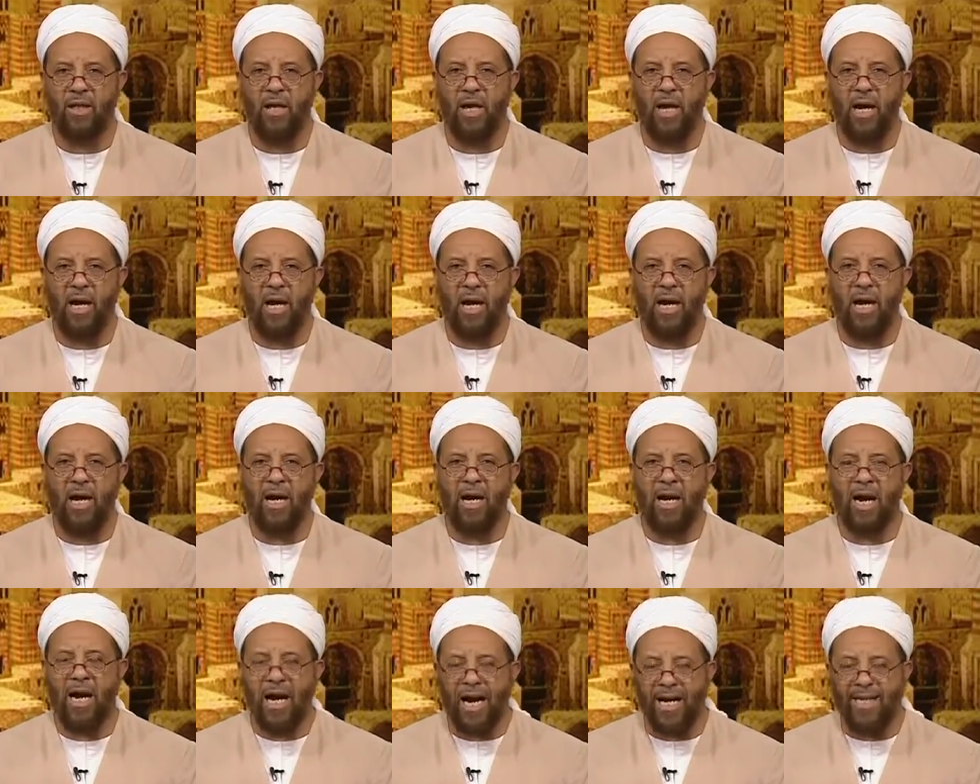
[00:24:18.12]
uh, uh,
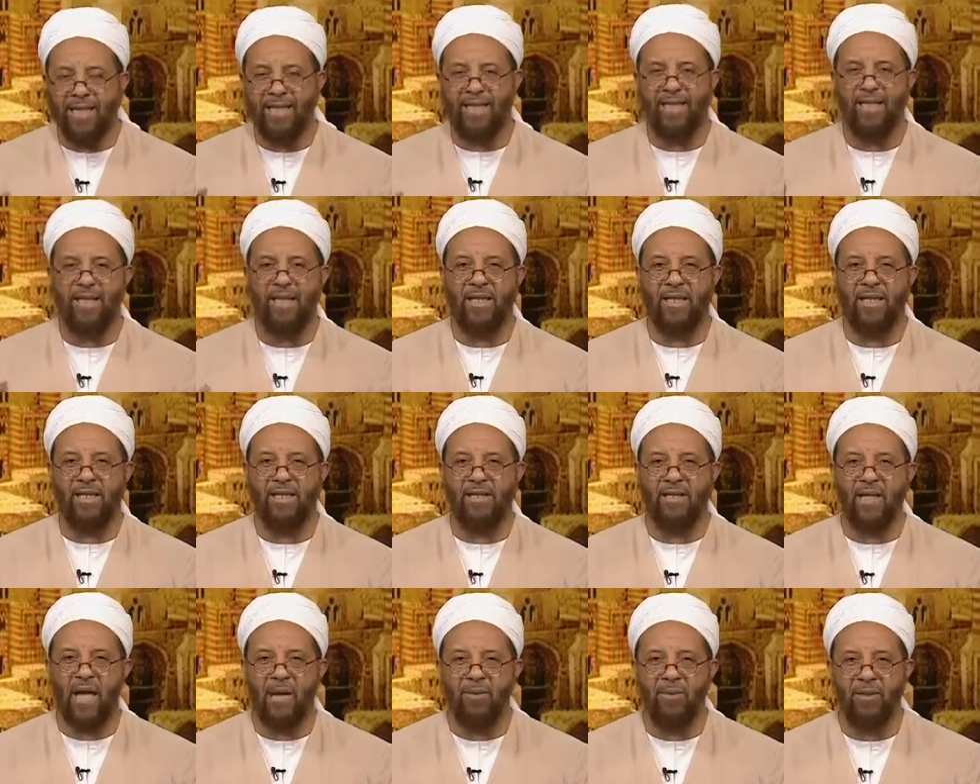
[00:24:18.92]
height in
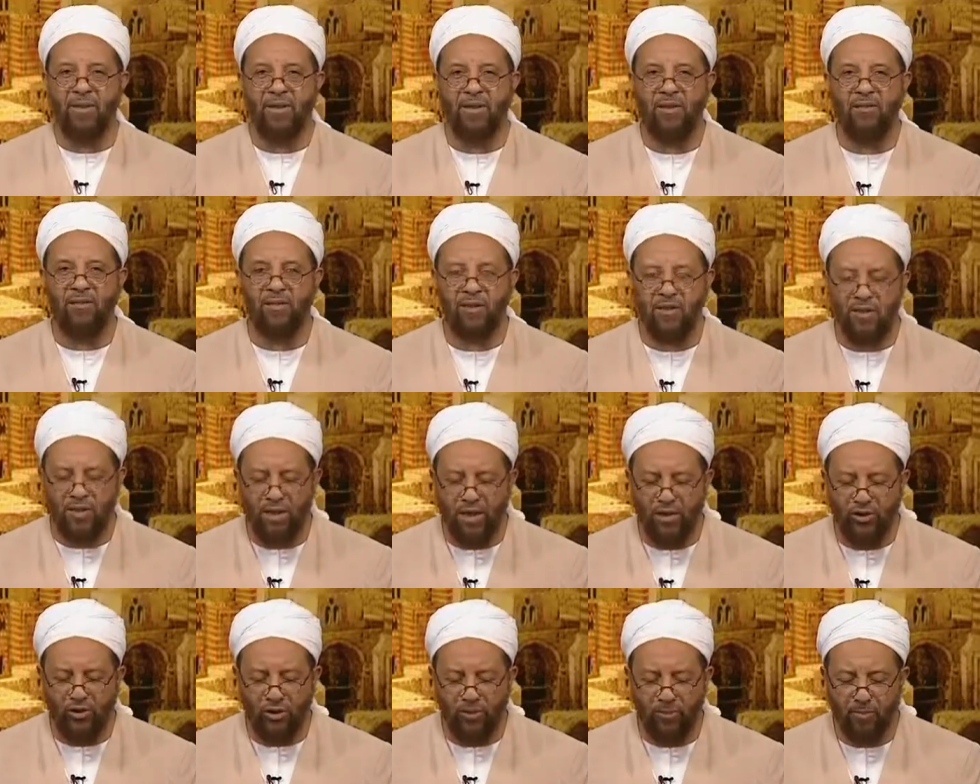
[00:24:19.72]
Islamic
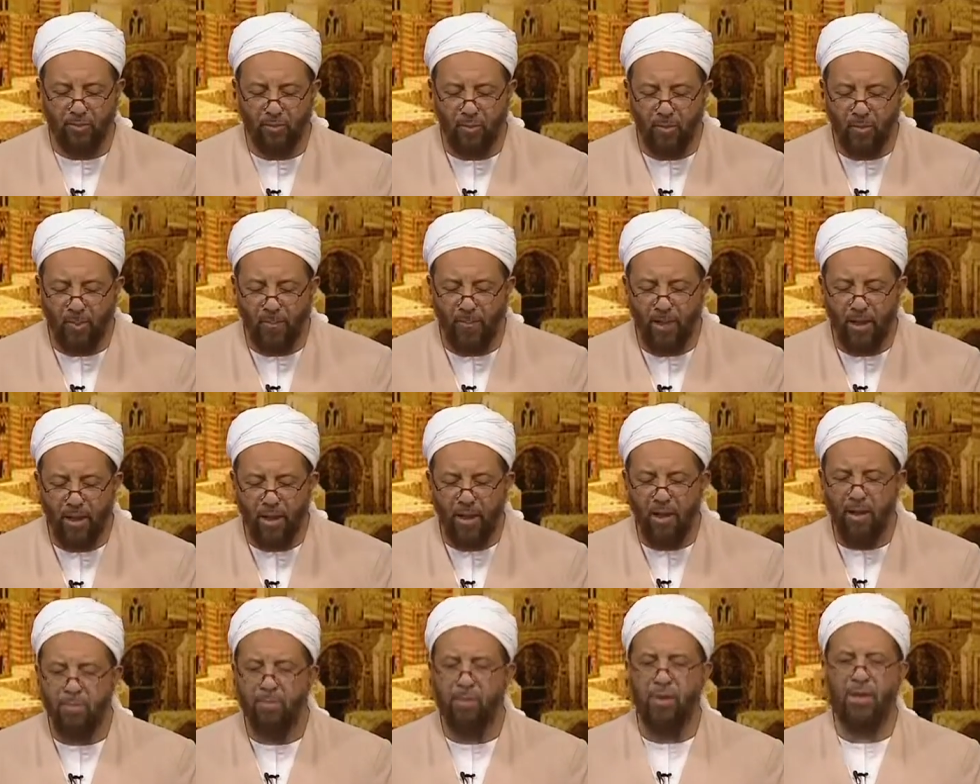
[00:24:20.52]
civilization,
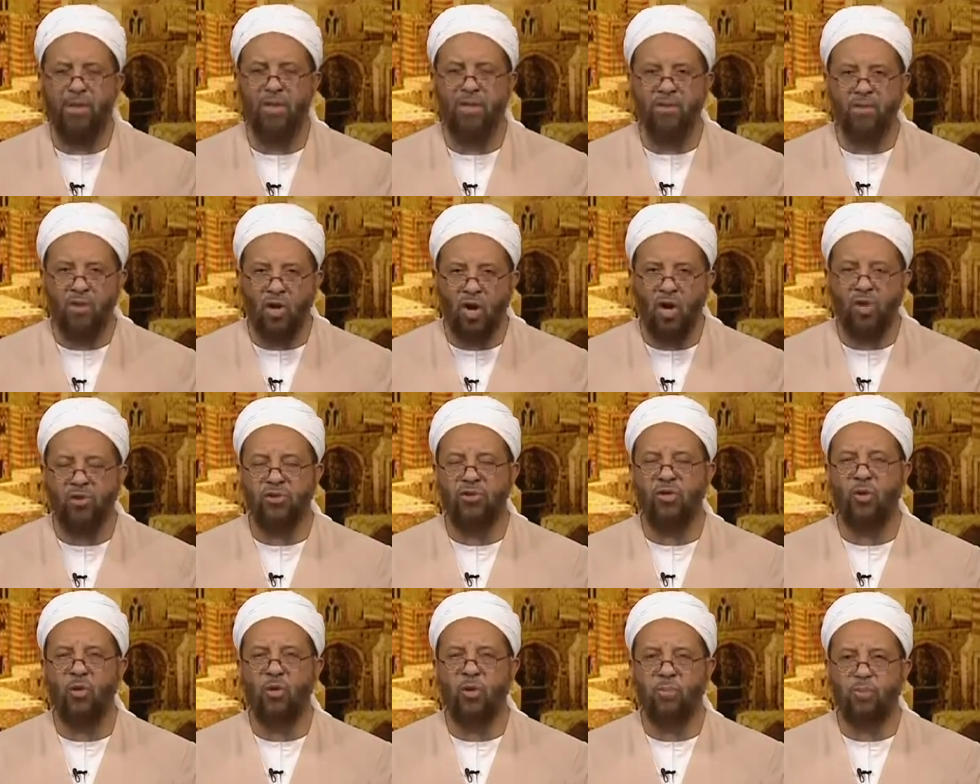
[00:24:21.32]
but it is
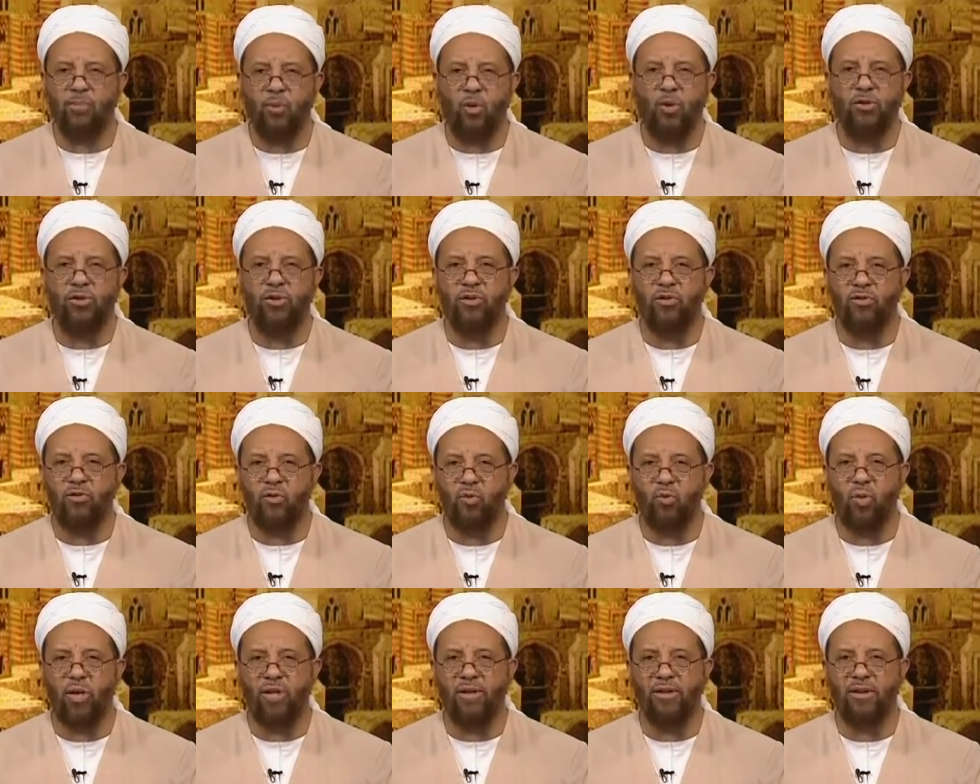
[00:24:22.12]
also important
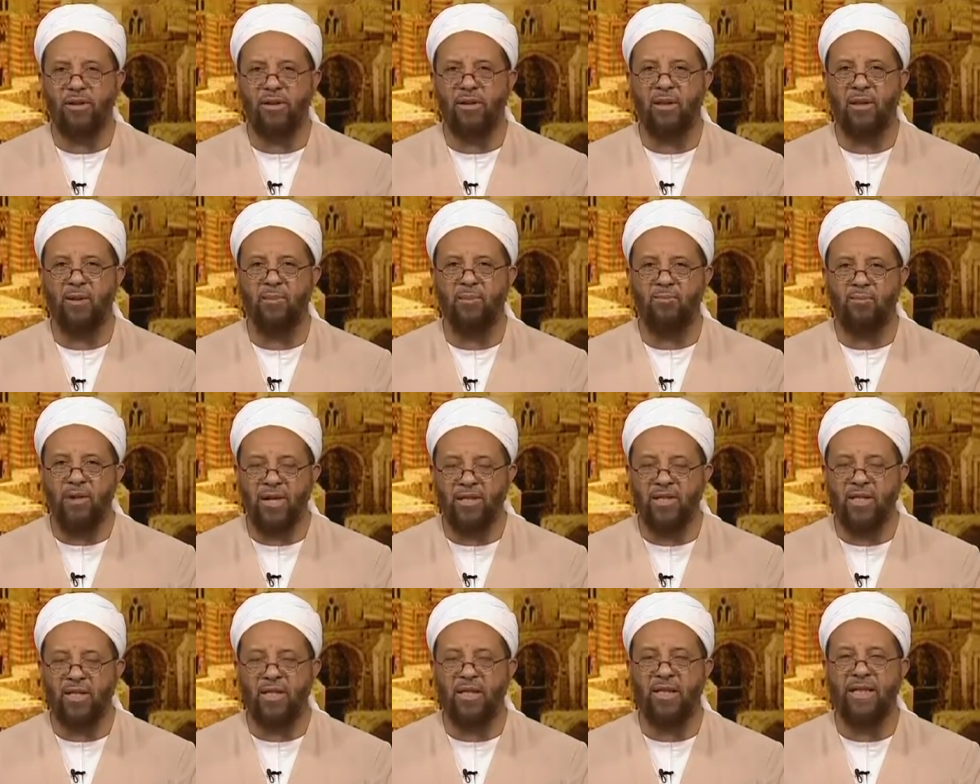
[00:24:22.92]
to us
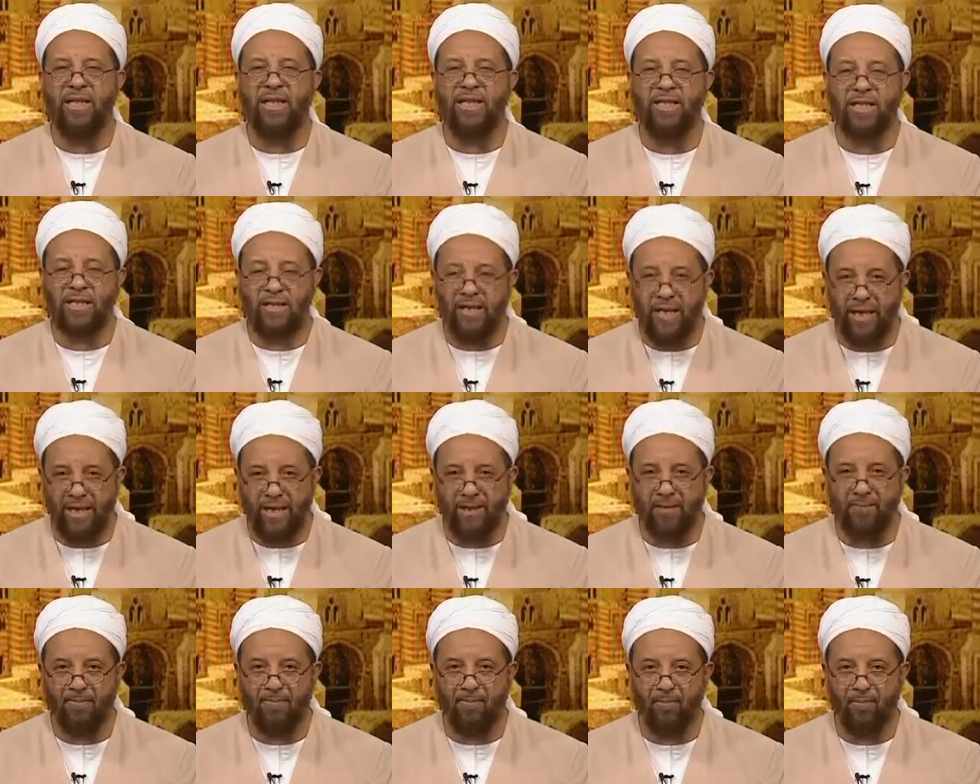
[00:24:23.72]
presently today.